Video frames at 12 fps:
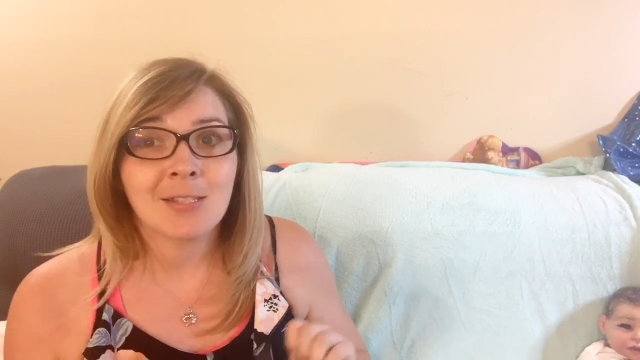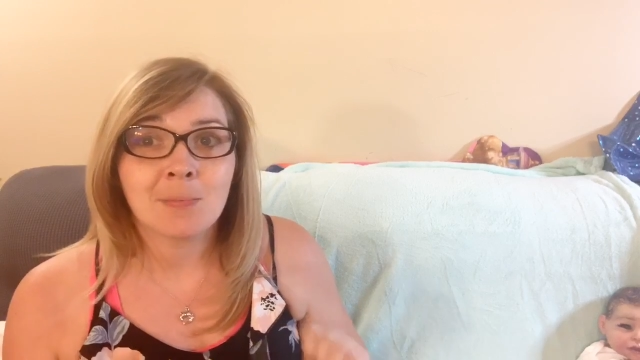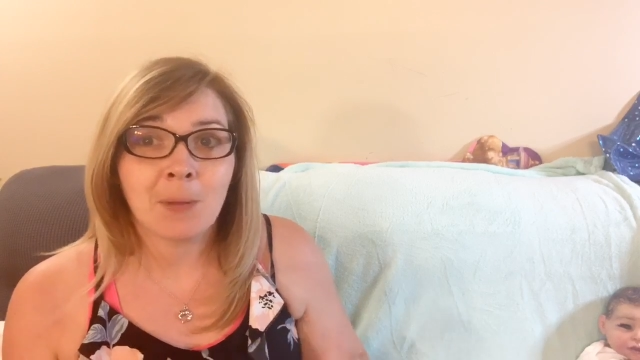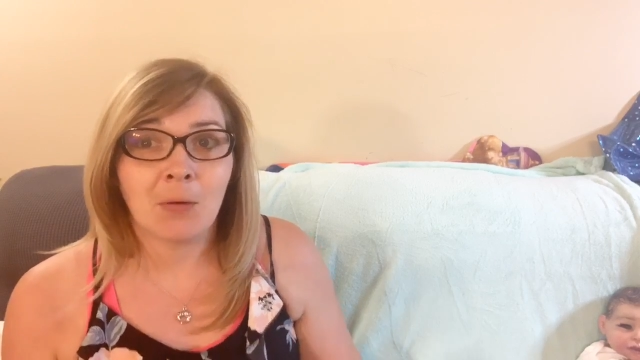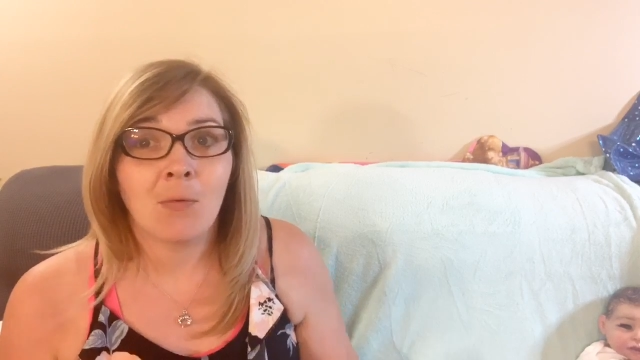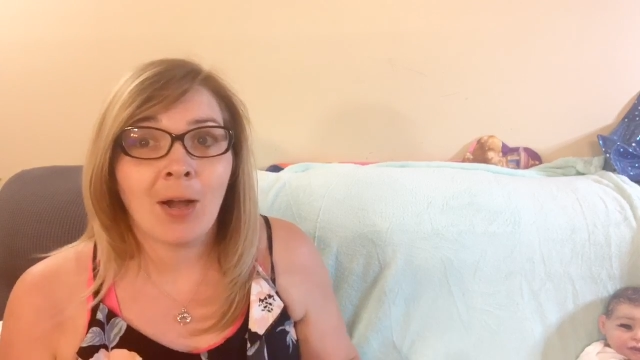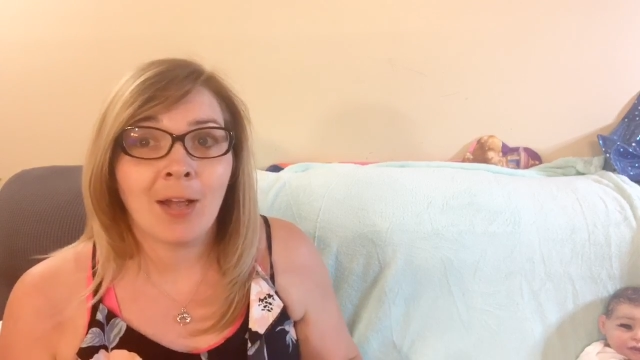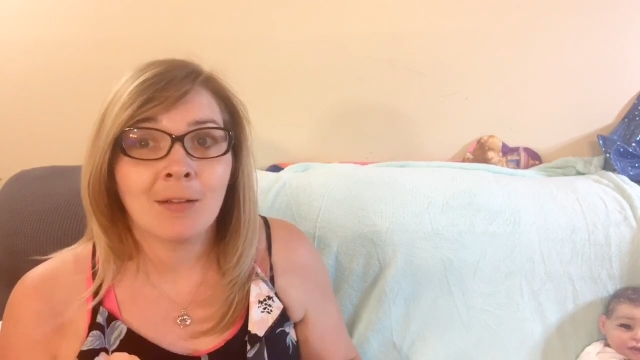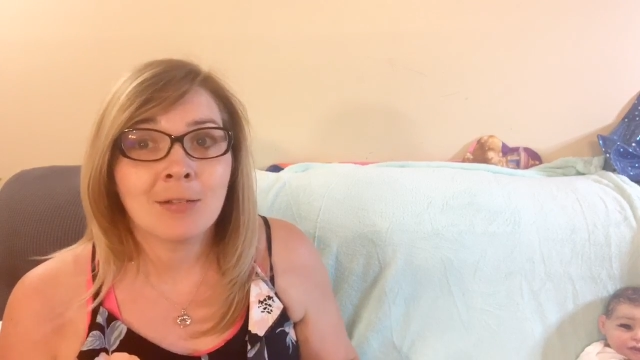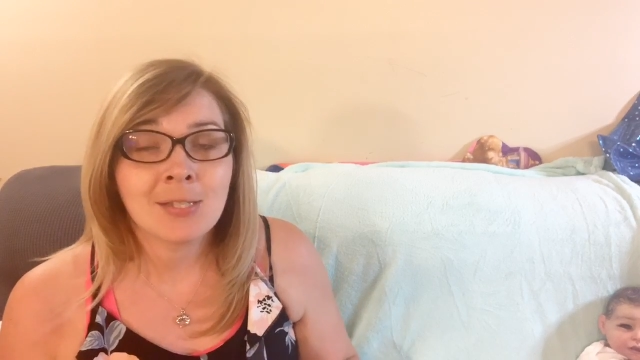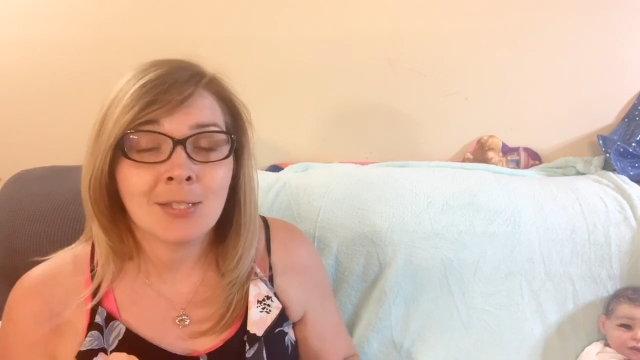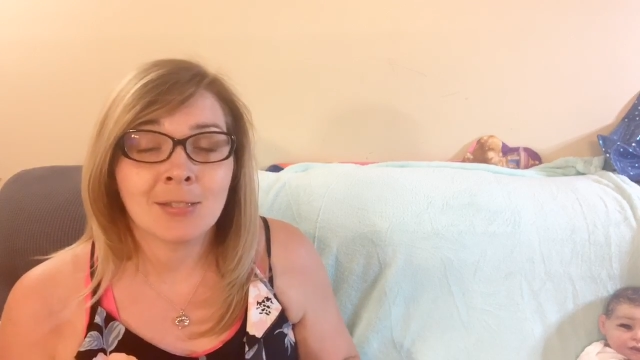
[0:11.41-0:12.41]
It's been a
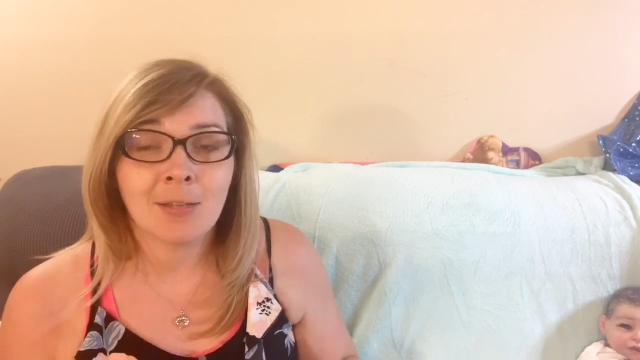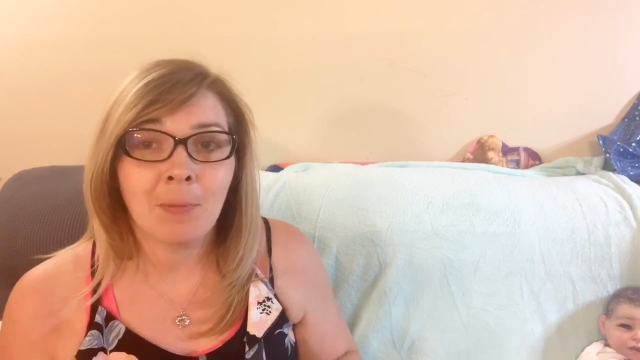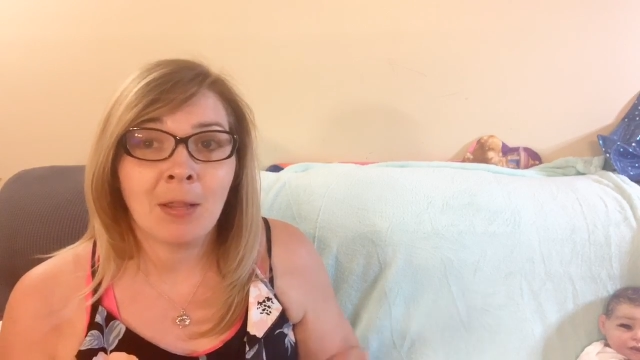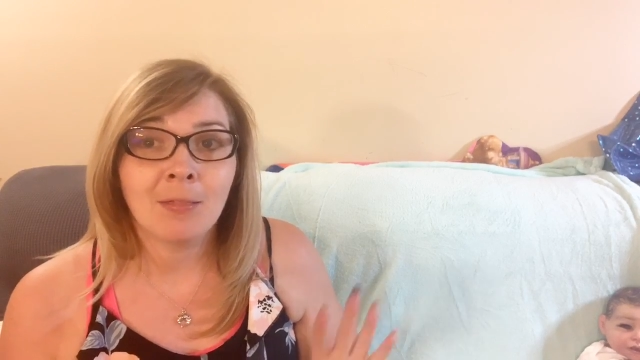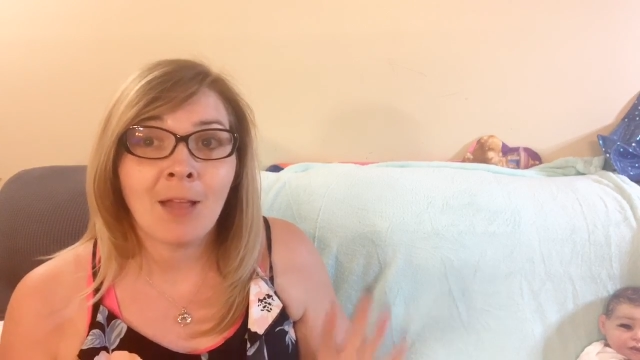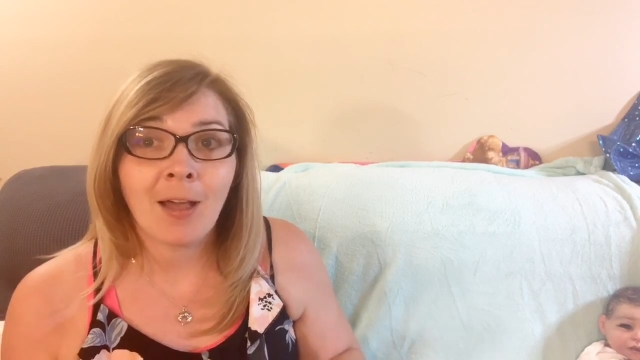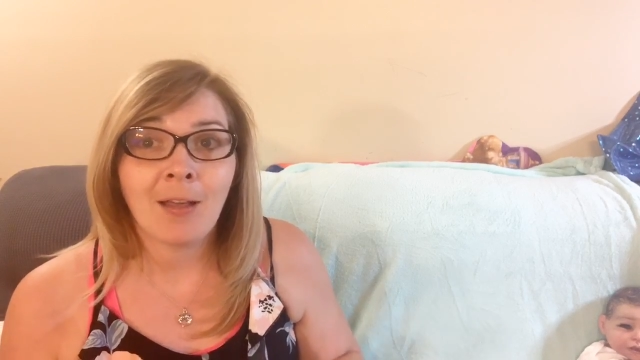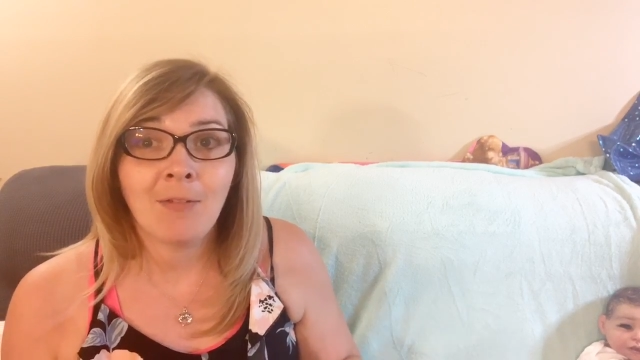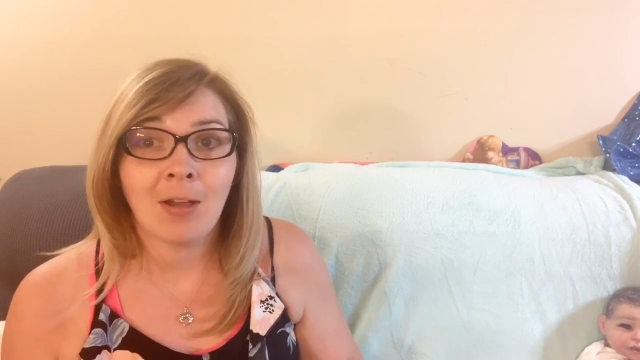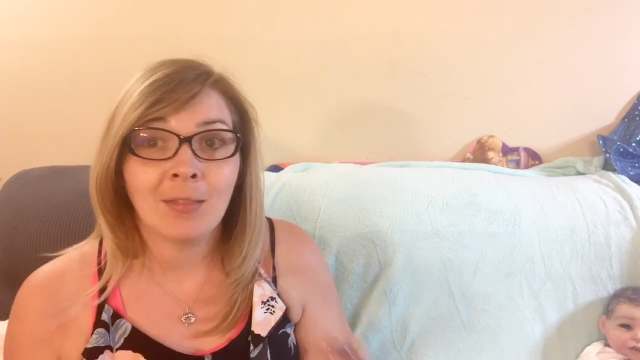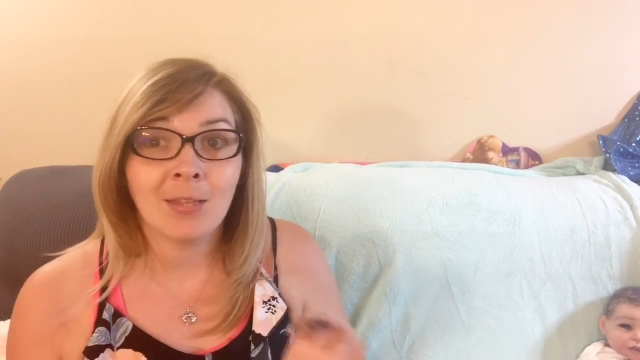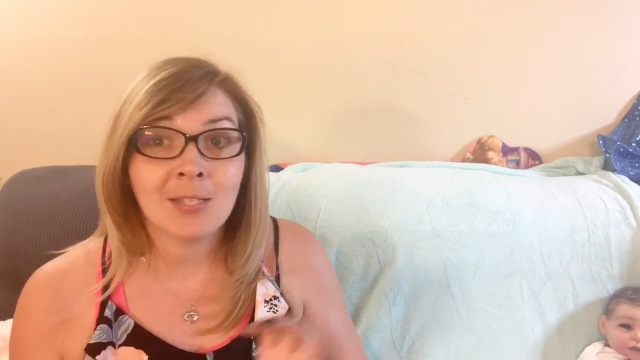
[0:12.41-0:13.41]
while since I've been live
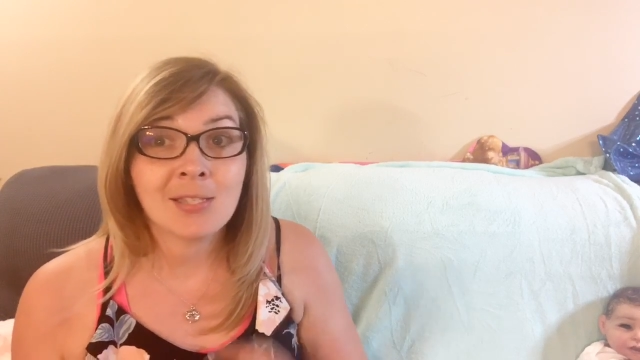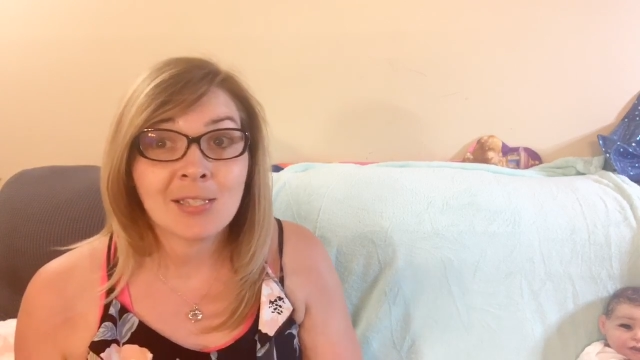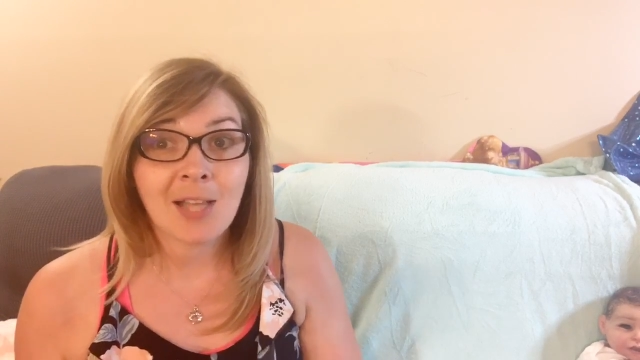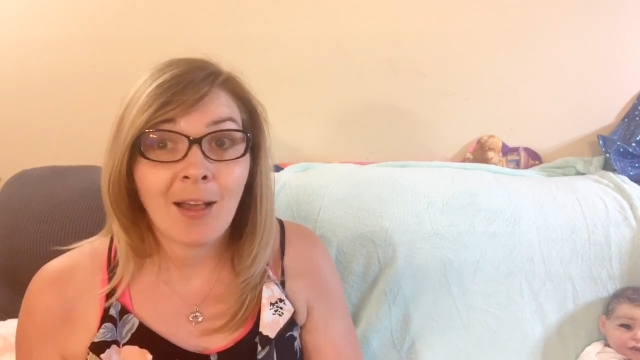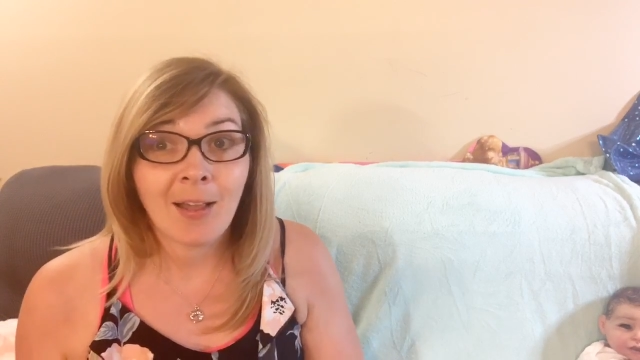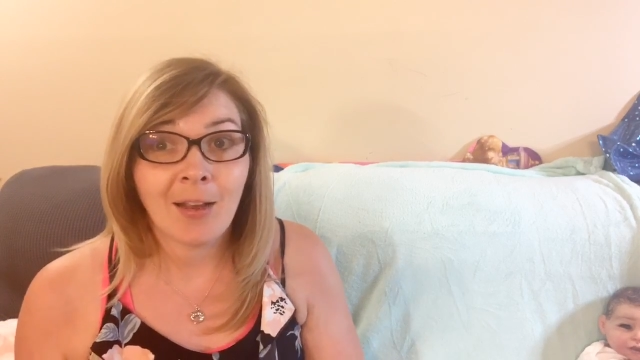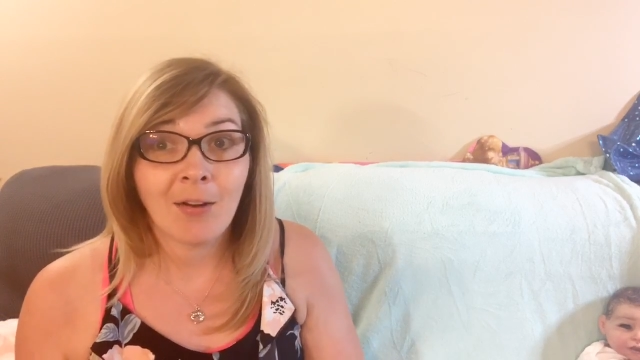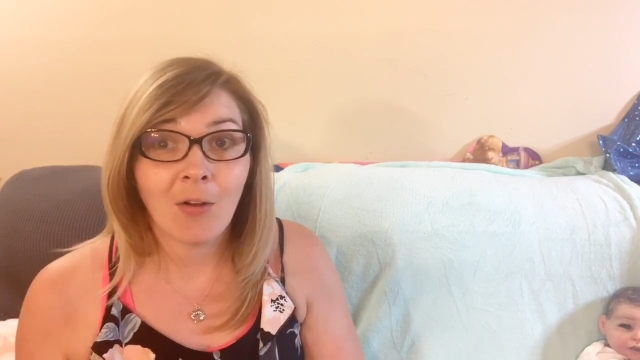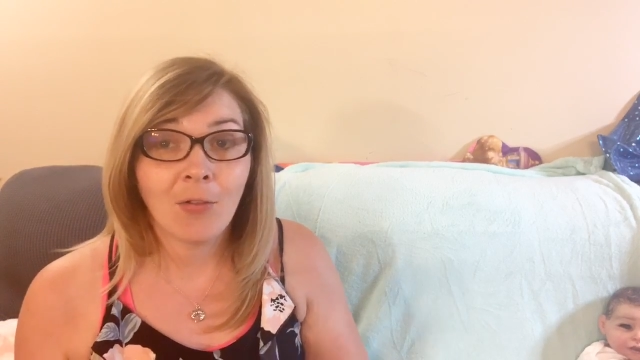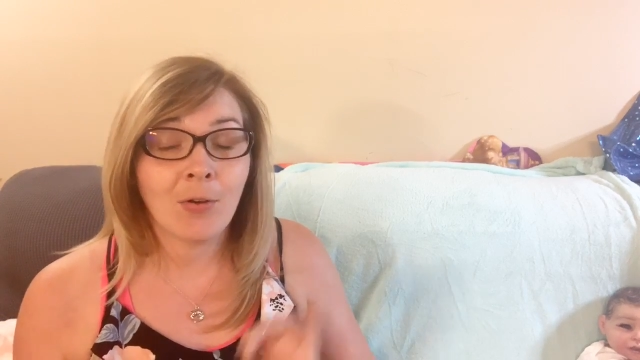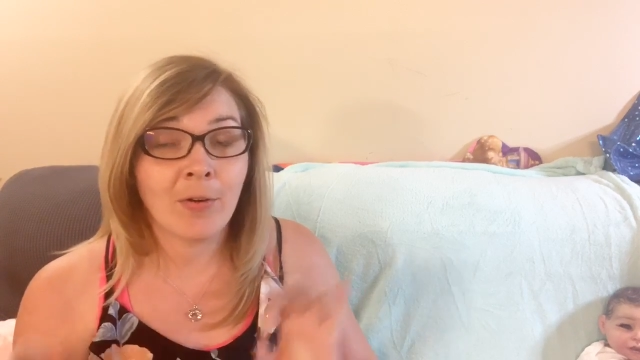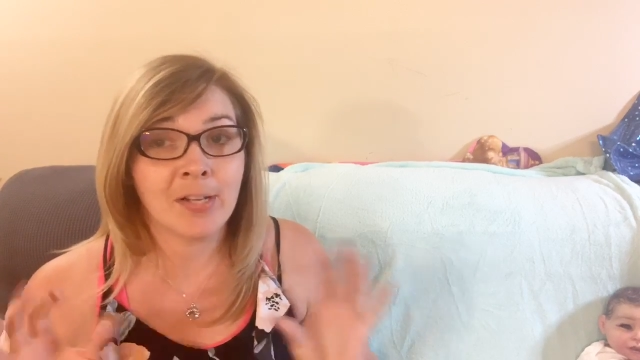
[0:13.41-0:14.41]
on this side,
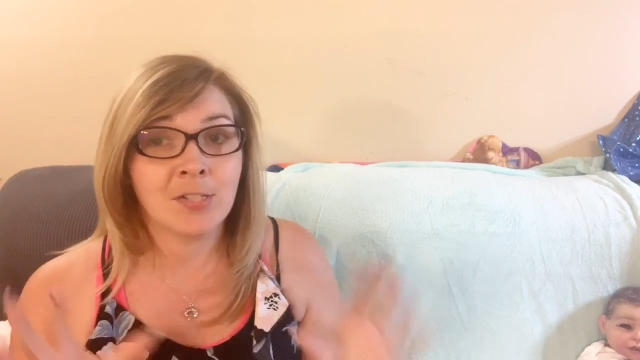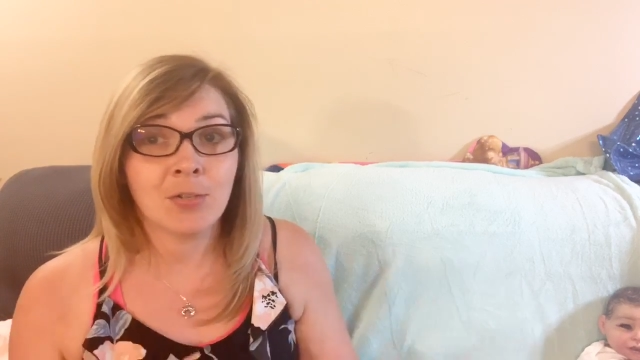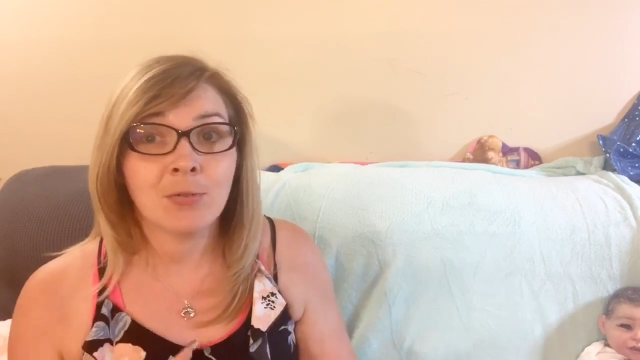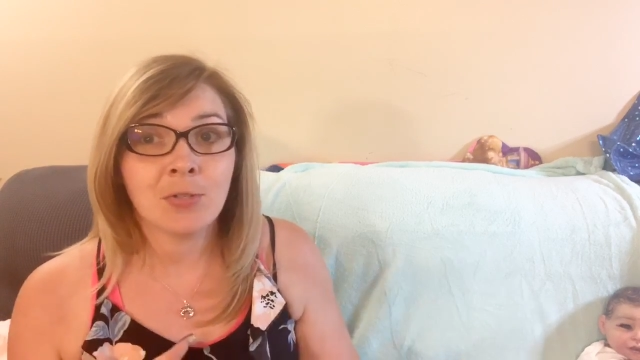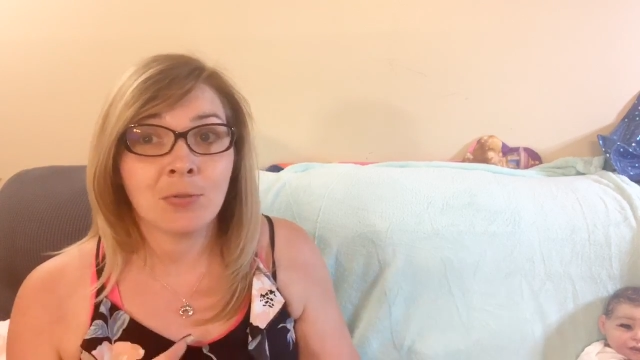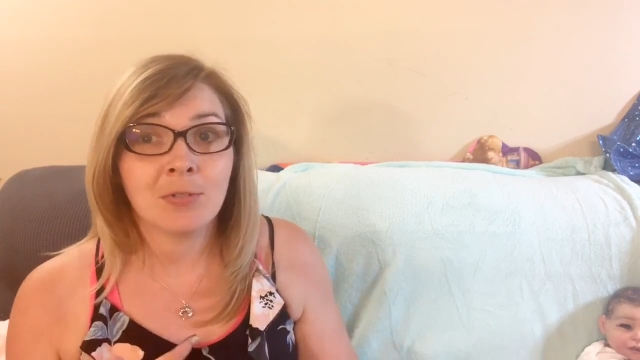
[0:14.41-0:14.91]
although I do